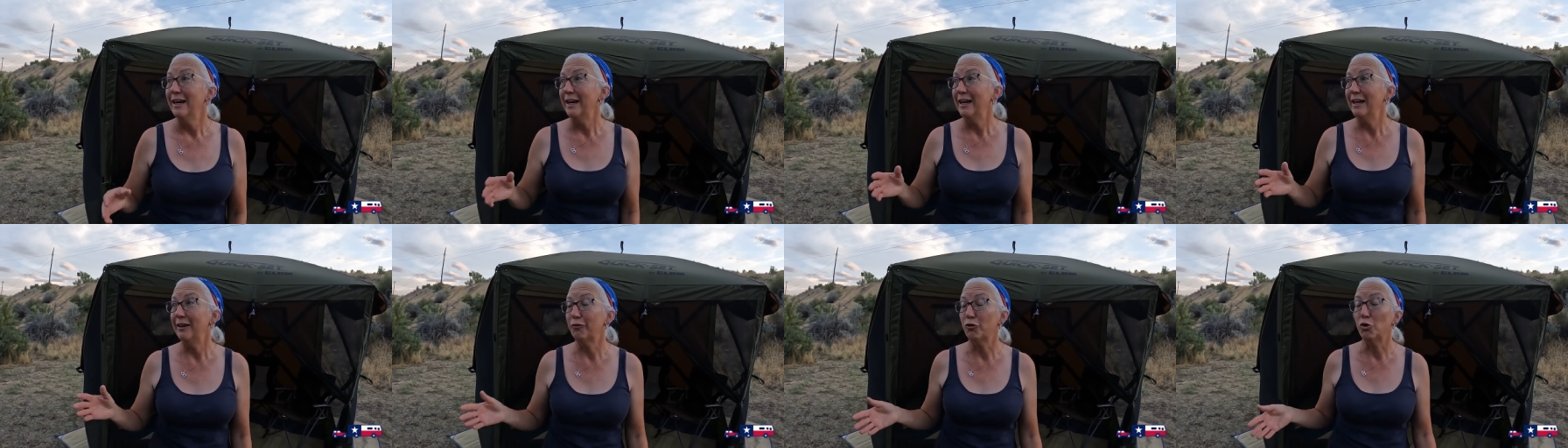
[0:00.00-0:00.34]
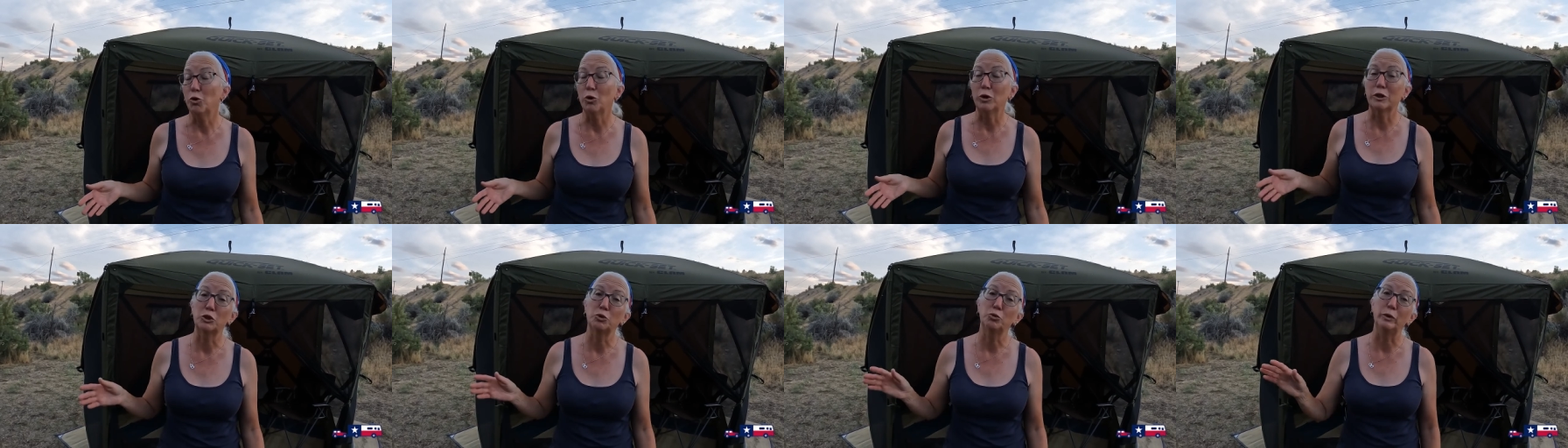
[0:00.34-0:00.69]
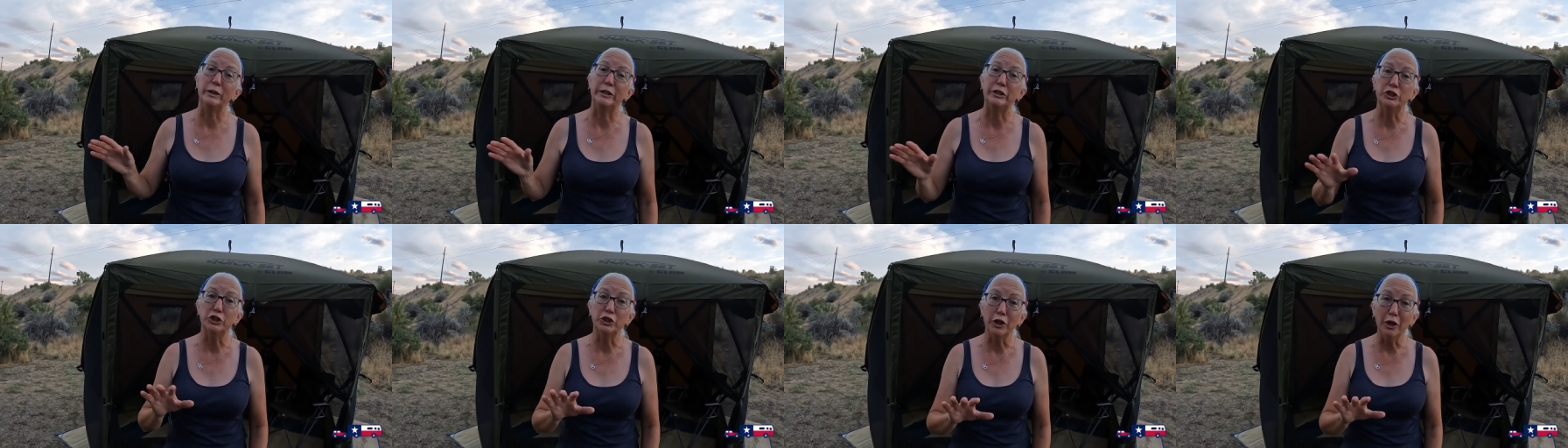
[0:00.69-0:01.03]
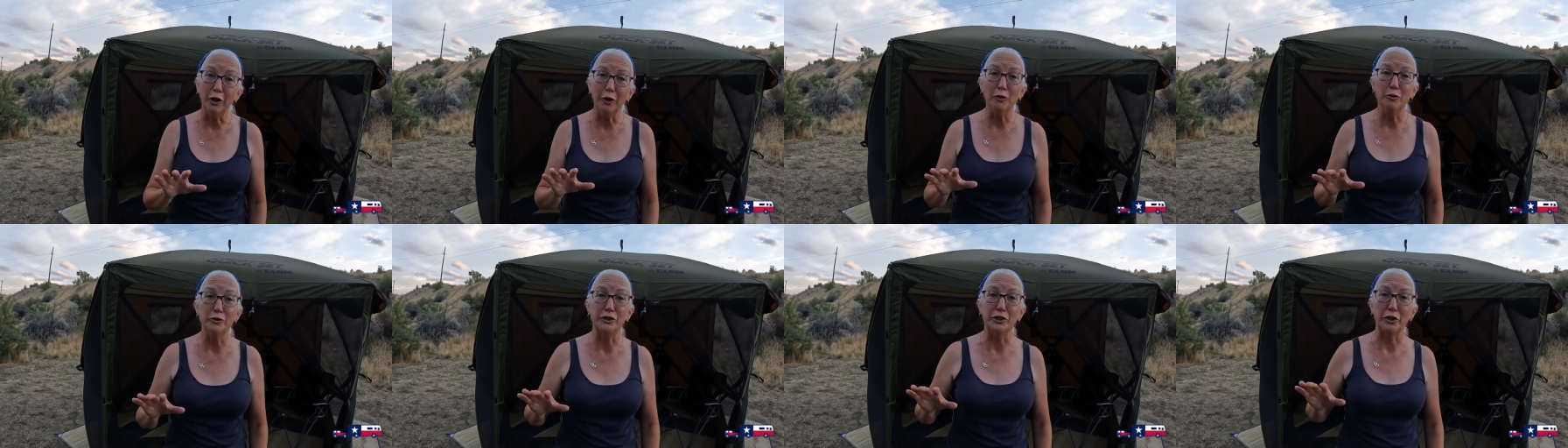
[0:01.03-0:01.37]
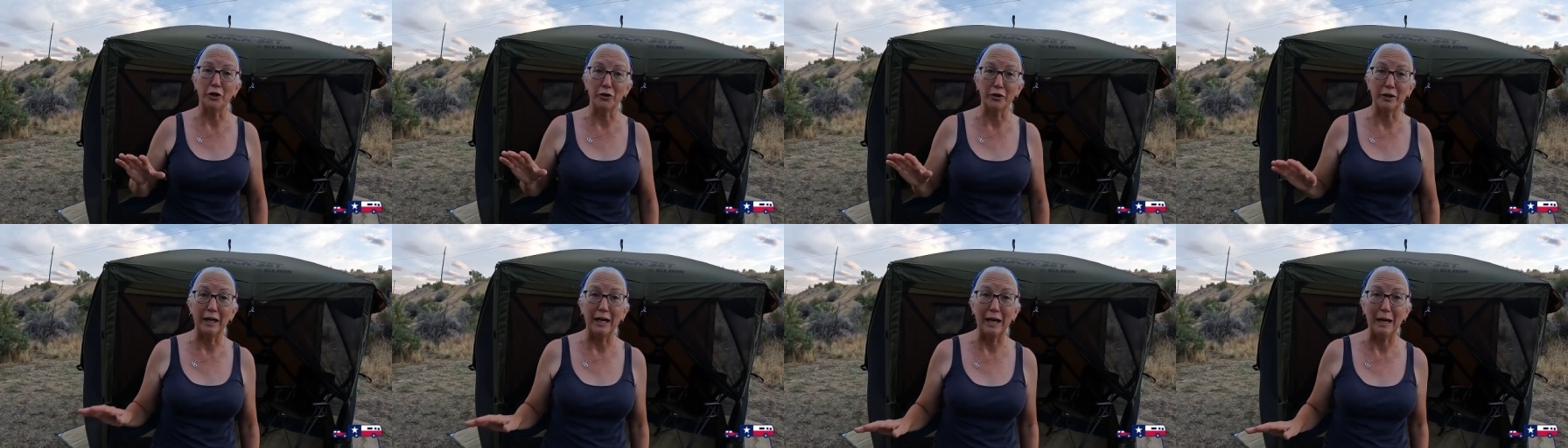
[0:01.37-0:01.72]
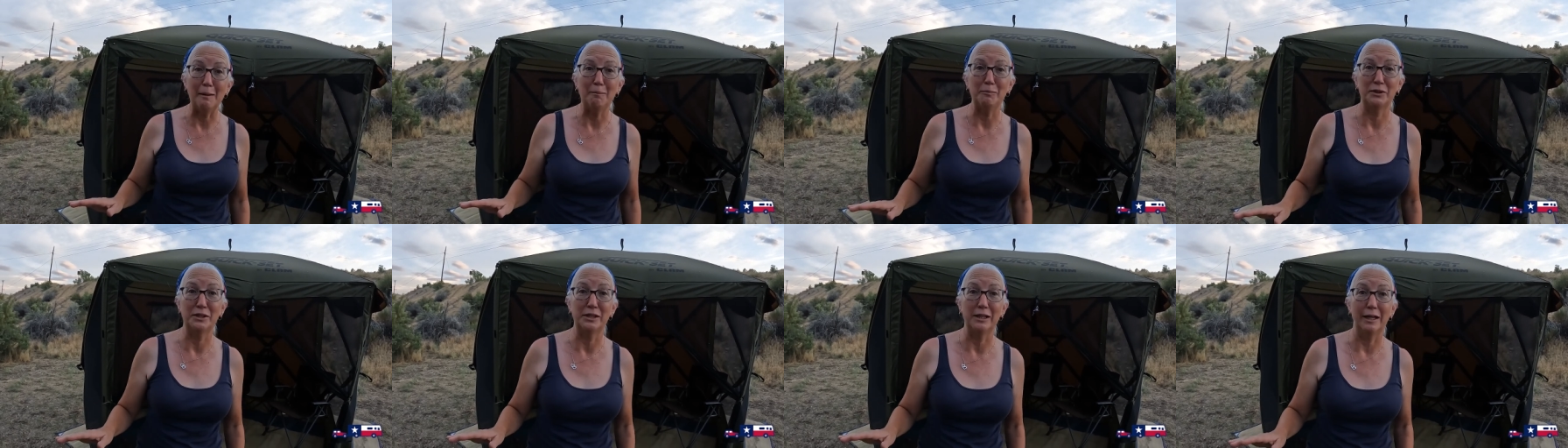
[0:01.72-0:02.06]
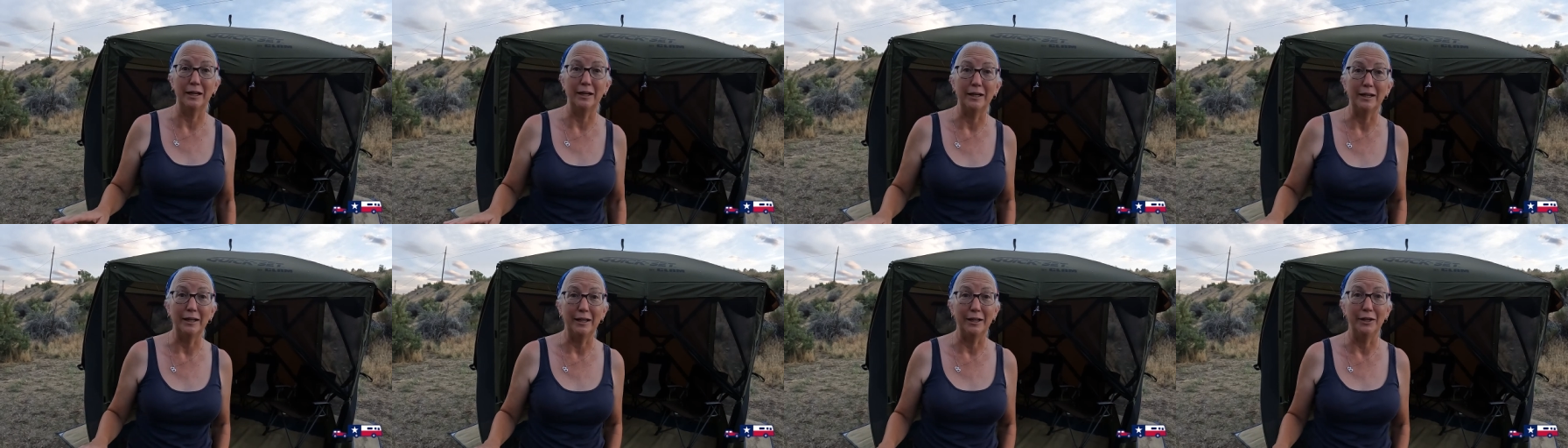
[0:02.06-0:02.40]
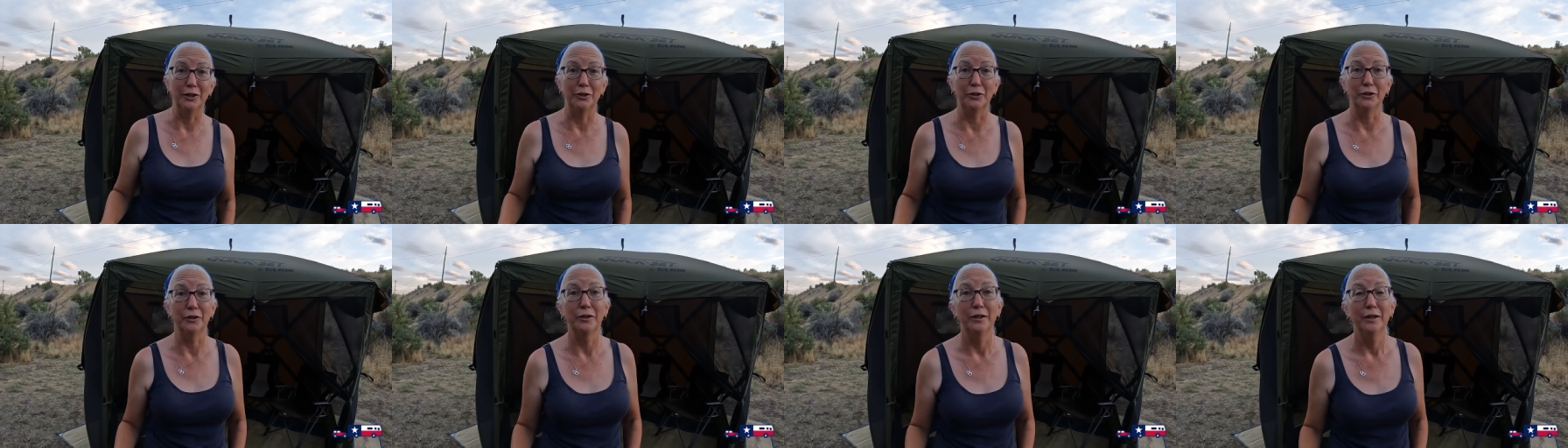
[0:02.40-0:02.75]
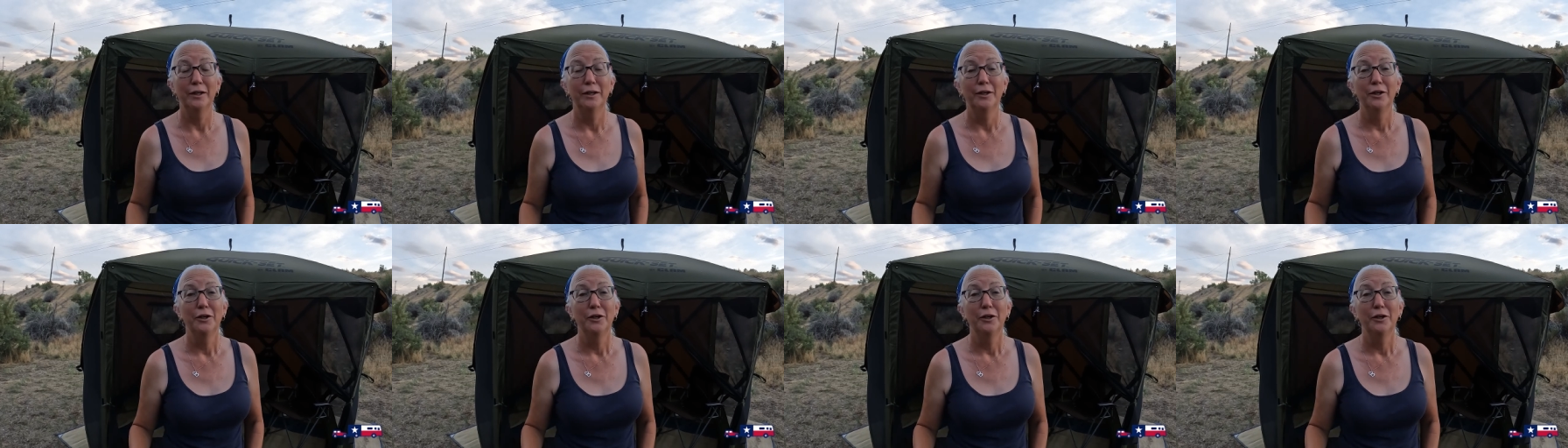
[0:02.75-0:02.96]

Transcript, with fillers: And of course we chose our campsite here